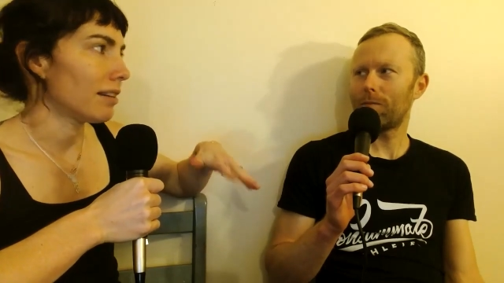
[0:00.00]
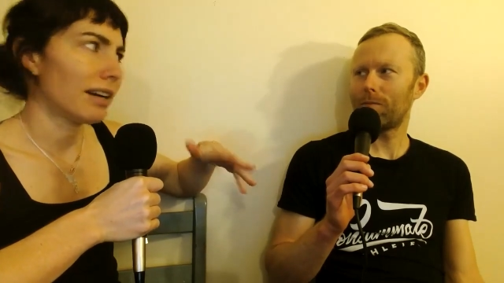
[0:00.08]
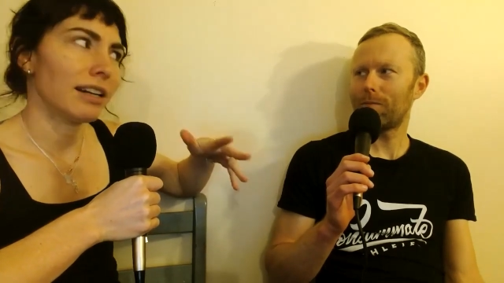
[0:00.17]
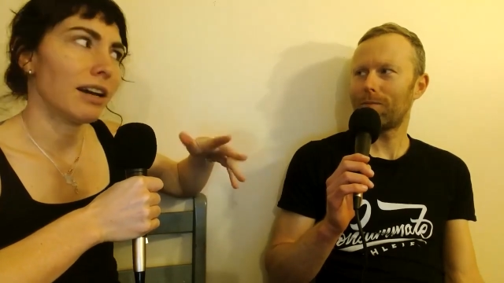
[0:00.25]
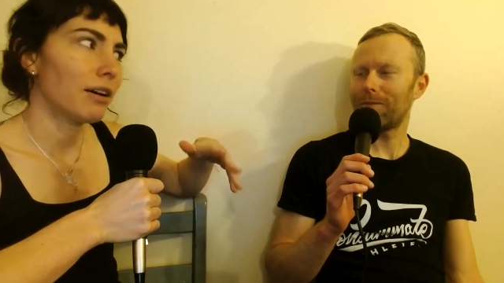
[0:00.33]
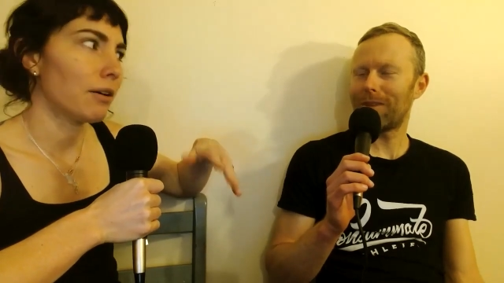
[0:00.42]

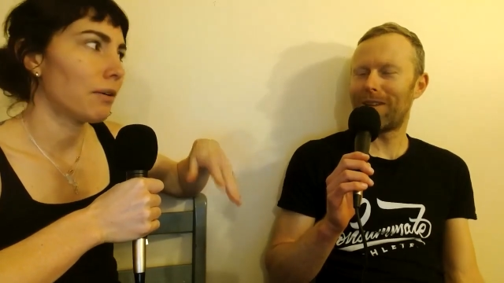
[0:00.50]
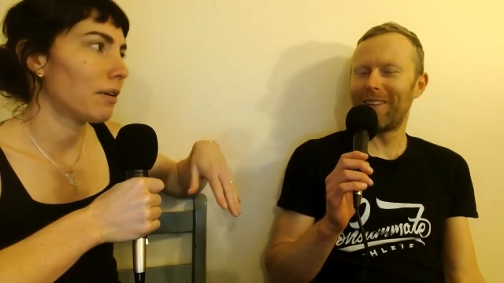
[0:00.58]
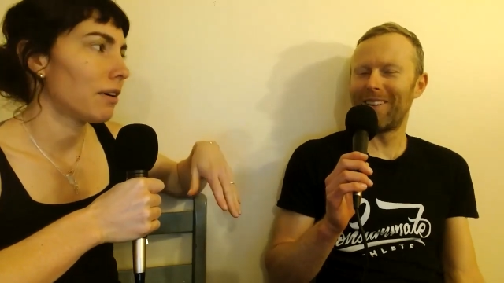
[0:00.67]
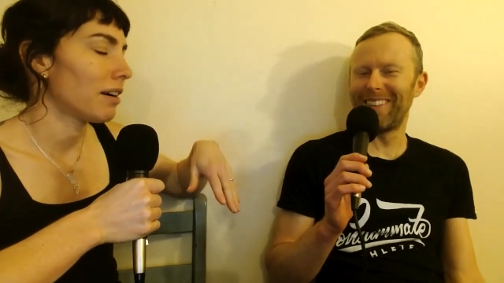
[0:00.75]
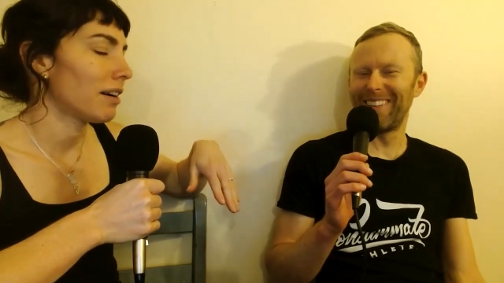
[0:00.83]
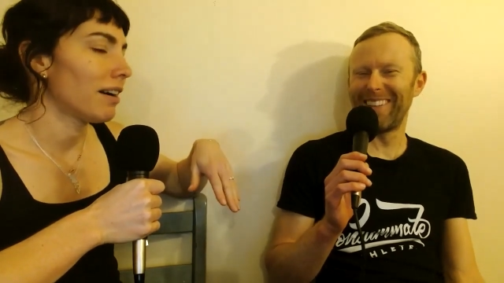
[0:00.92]
Speaker 1: I know.
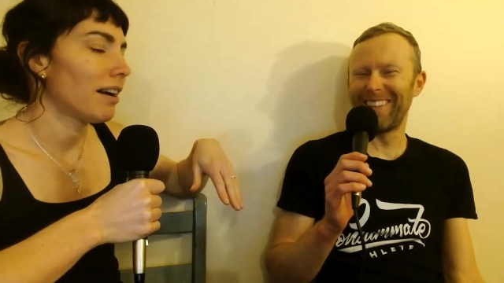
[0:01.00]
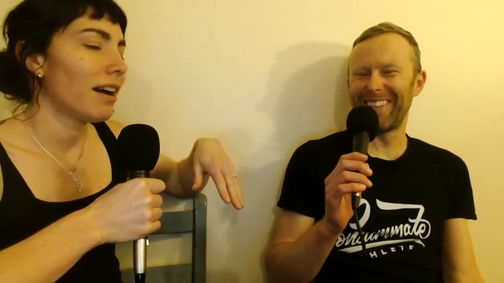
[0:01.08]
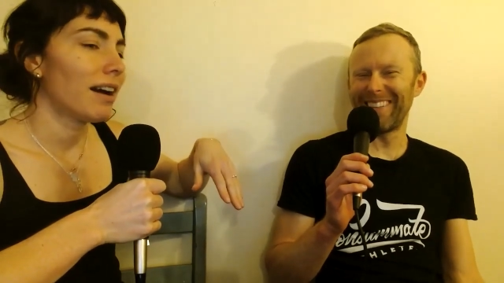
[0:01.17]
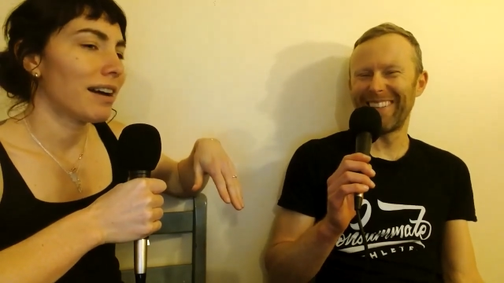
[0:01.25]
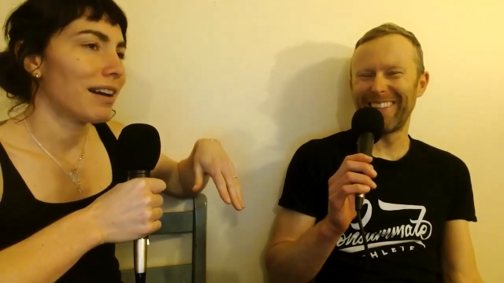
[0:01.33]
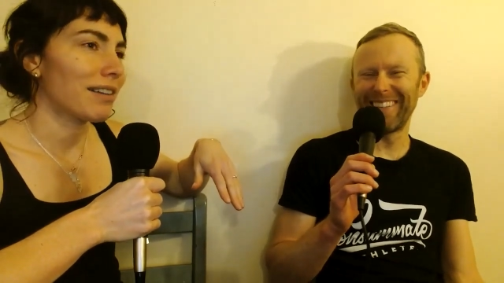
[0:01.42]

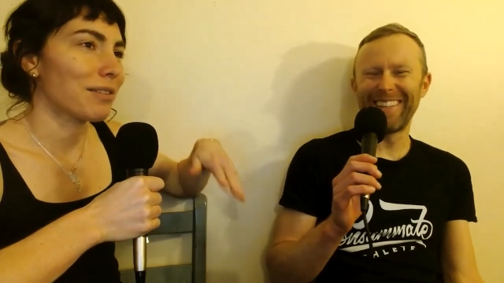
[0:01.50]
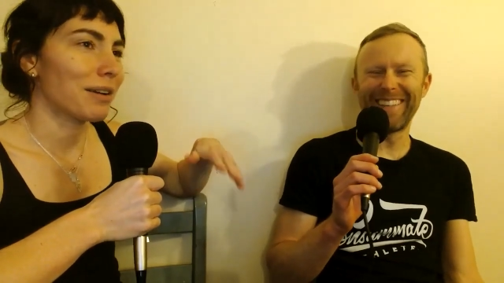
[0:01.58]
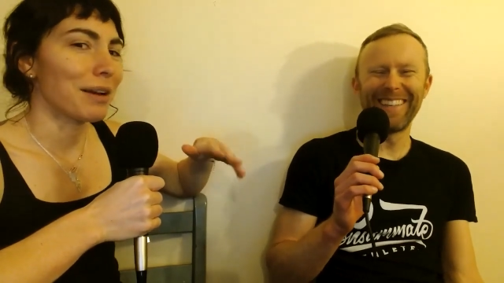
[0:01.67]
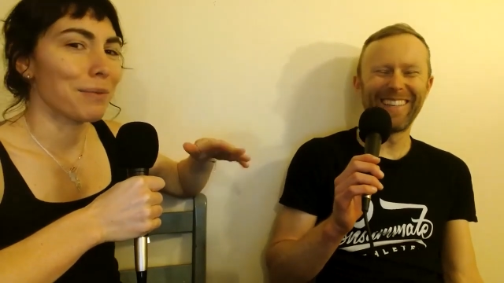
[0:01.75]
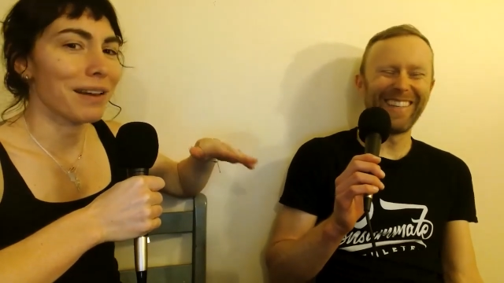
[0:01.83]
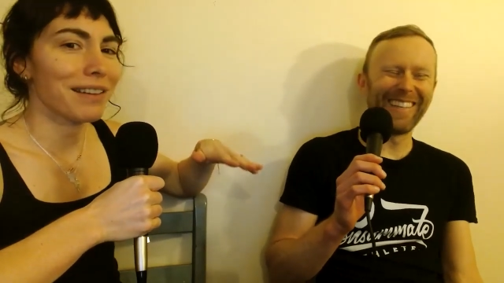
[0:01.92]
Uh, so
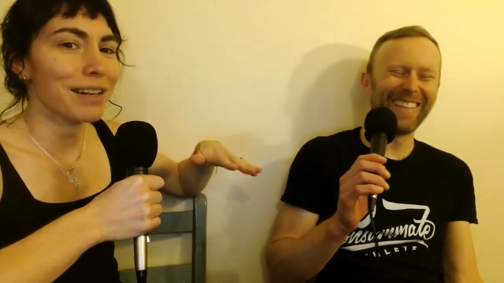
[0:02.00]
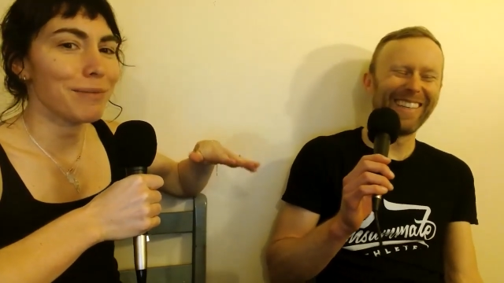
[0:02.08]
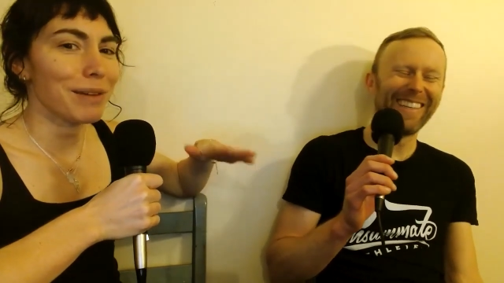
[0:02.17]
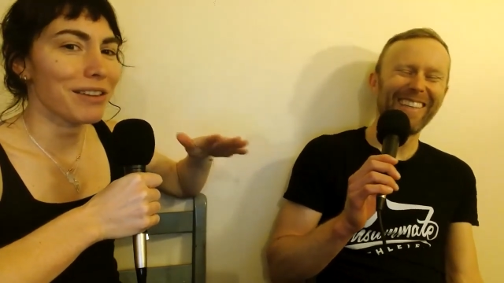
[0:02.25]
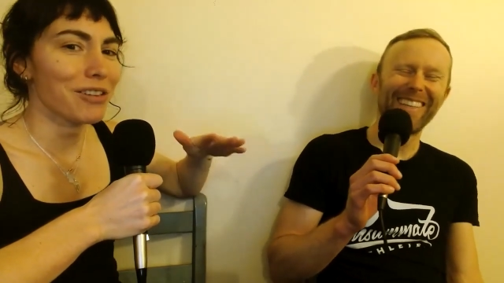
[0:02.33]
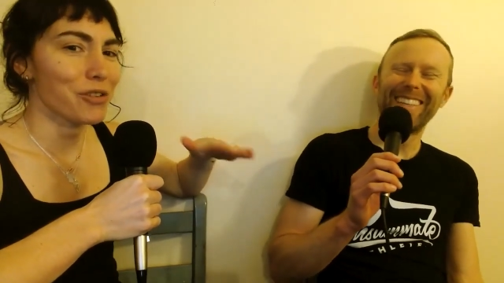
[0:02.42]
it was going
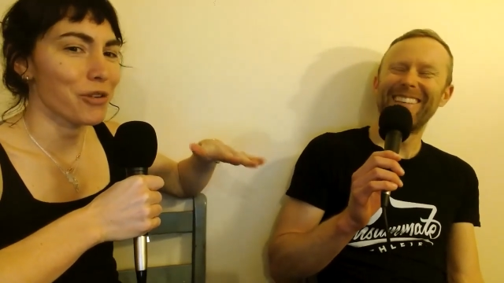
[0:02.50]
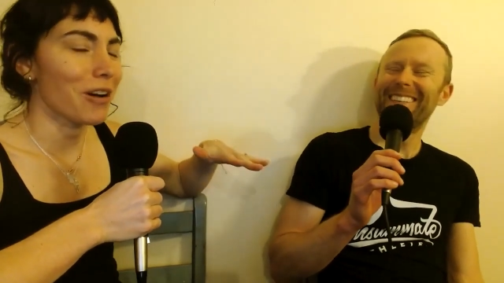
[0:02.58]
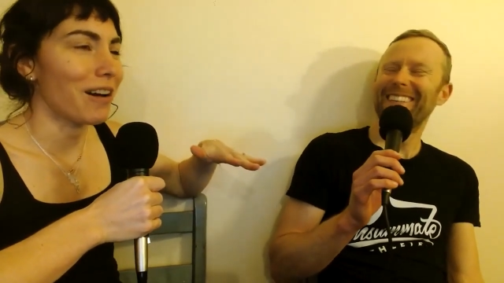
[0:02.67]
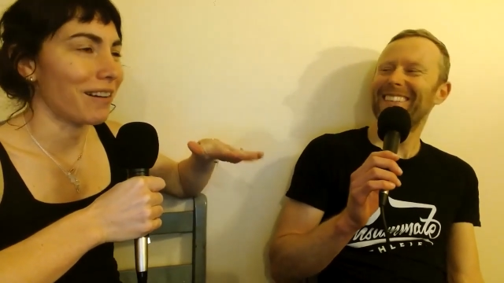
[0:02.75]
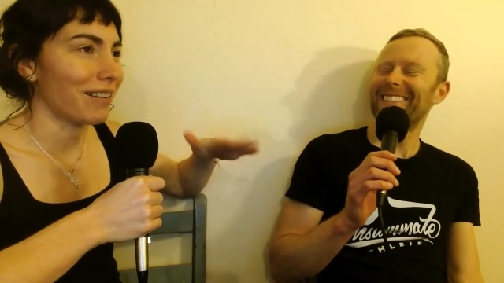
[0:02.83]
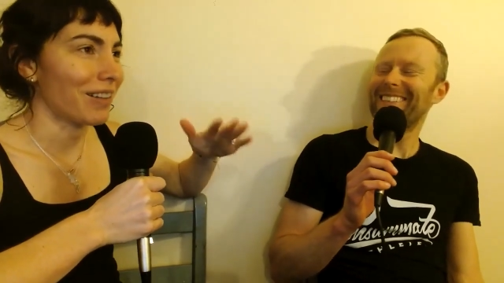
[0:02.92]
to be
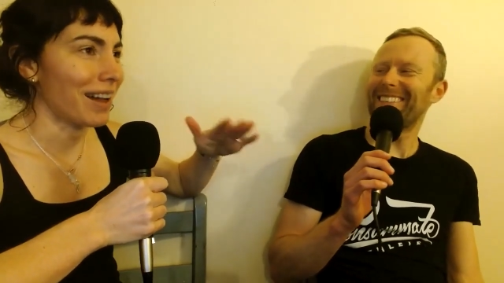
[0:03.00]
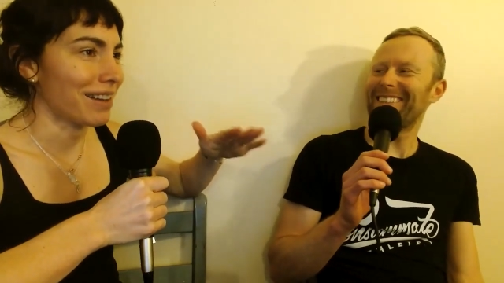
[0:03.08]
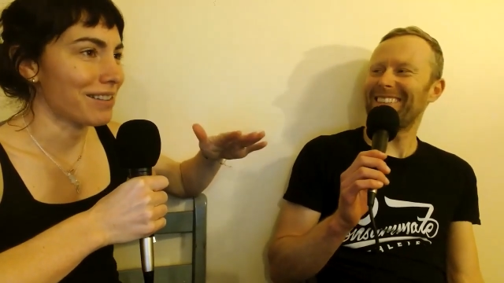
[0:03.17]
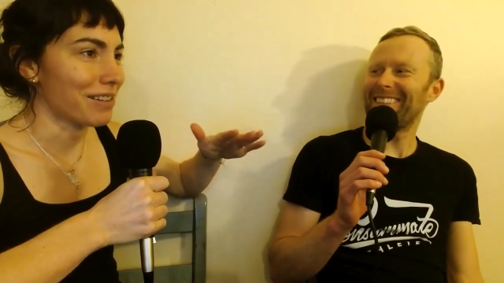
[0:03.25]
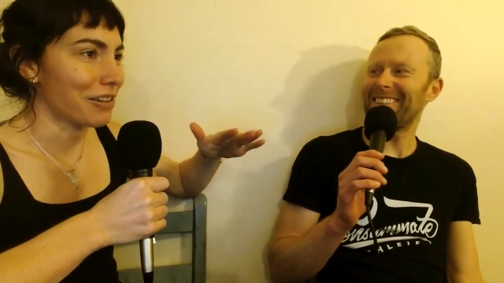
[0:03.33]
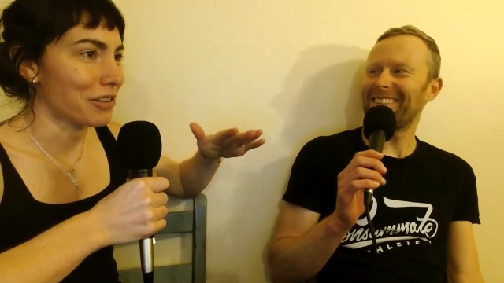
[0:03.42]
strong
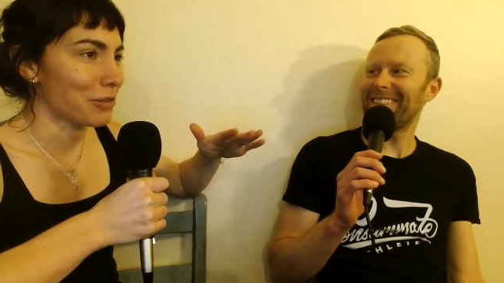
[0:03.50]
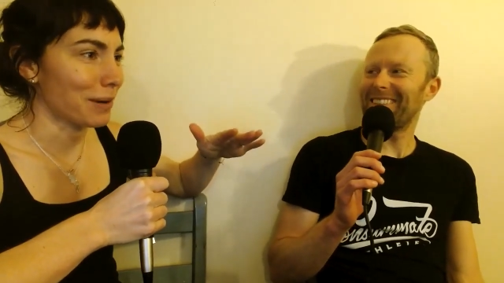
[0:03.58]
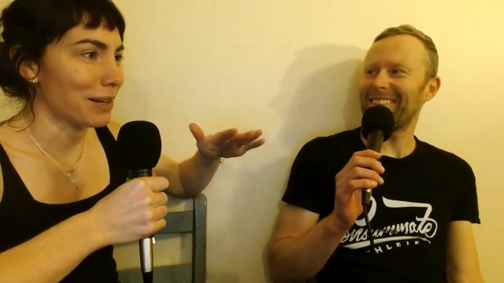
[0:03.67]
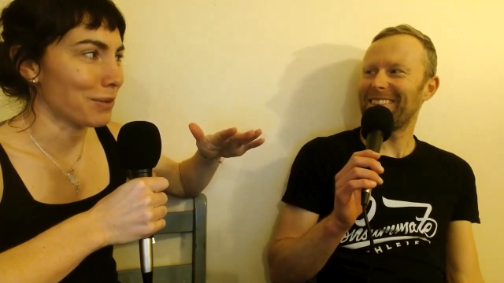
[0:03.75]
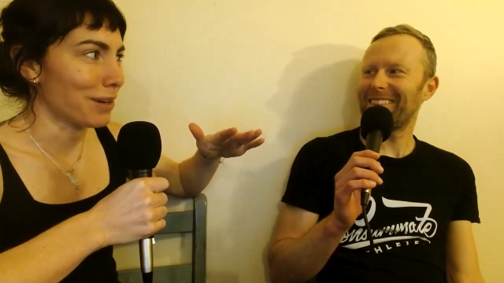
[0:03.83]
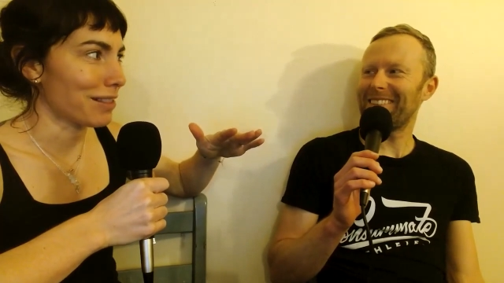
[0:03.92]
last year in
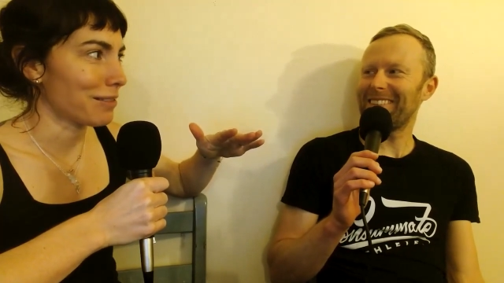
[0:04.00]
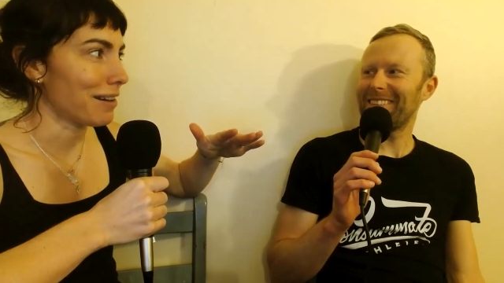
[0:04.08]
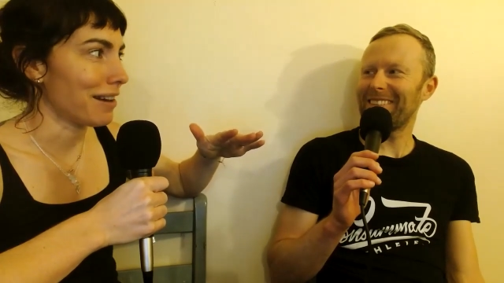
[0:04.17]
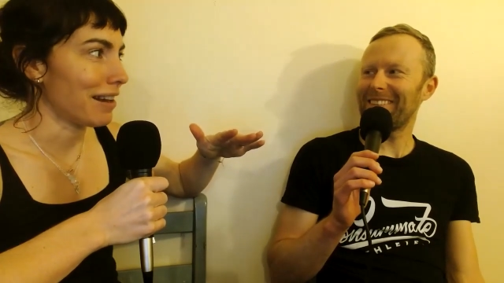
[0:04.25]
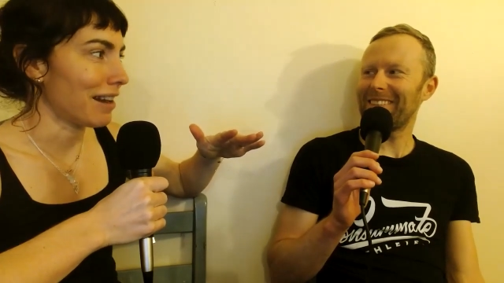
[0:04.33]
2023.